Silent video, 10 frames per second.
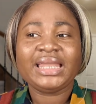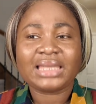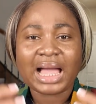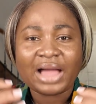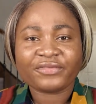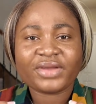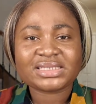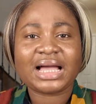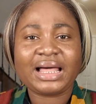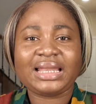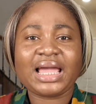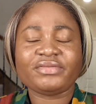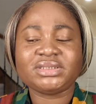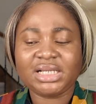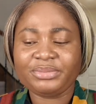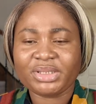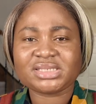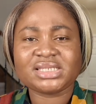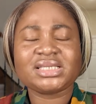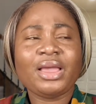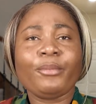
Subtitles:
that affect our life in daily basis.